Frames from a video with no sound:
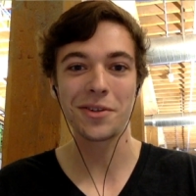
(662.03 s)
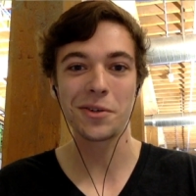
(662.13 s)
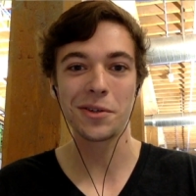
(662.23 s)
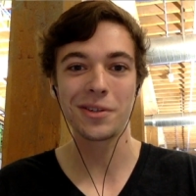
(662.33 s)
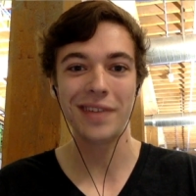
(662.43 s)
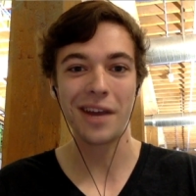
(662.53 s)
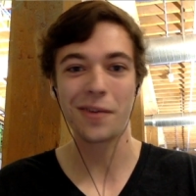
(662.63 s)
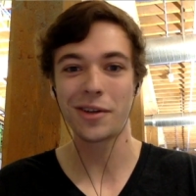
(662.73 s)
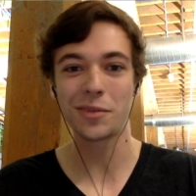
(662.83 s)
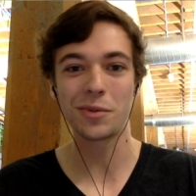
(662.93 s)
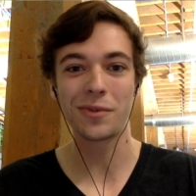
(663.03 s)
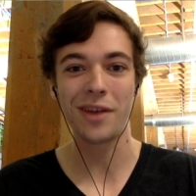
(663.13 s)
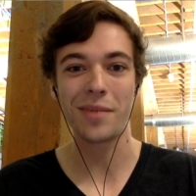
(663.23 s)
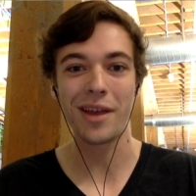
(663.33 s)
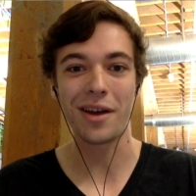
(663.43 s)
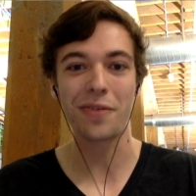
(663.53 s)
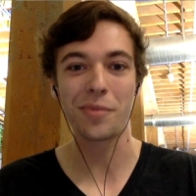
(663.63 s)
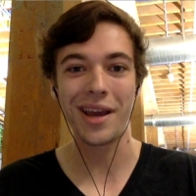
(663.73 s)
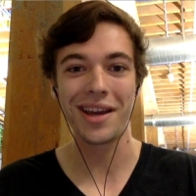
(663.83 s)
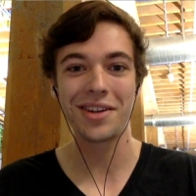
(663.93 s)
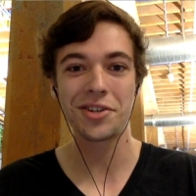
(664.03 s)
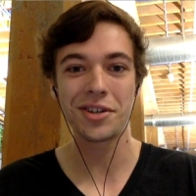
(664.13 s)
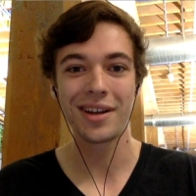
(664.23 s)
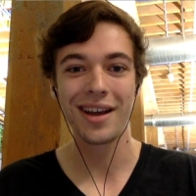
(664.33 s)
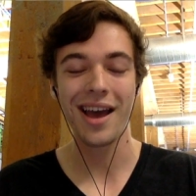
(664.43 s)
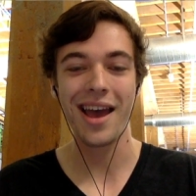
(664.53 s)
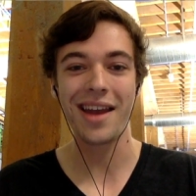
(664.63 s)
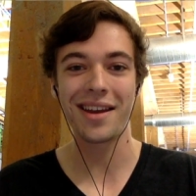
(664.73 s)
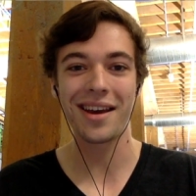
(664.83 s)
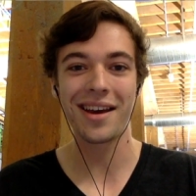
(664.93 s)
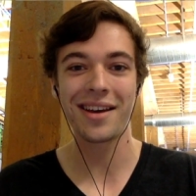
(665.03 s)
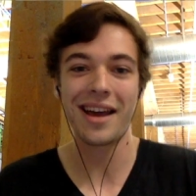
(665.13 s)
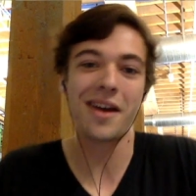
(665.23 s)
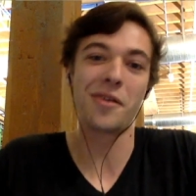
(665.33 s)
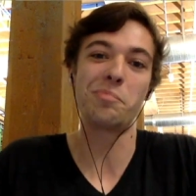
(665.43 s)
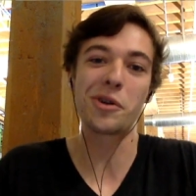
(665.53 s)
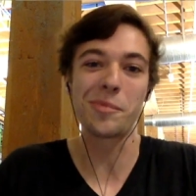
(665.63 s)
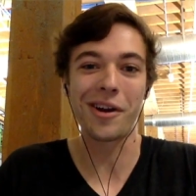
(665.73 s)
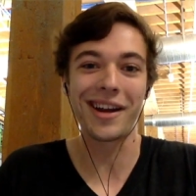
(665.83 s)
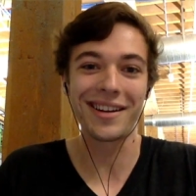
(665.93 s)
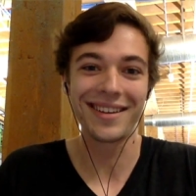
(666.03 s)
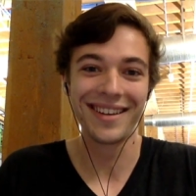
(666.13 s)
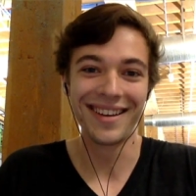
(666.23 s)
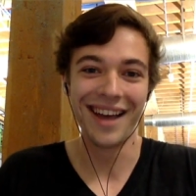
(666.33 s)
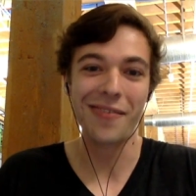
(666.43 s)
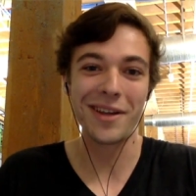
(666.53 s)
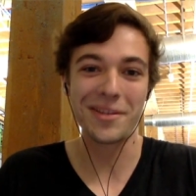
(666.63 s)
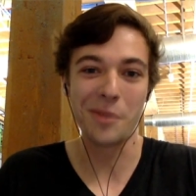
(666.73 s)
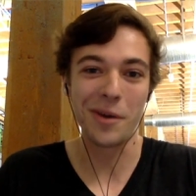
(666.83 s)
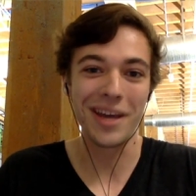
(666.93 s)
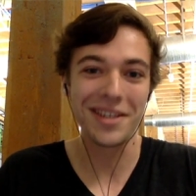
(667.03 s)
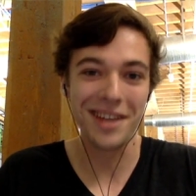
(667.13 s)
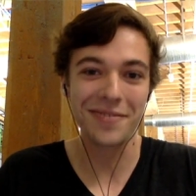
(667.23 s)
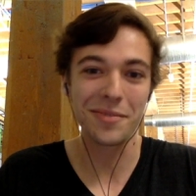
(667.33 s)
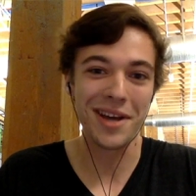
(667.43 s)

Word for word: Russell TechCrunch will find my author page. And uh, I don't know, bookmark it. I write some okay stuff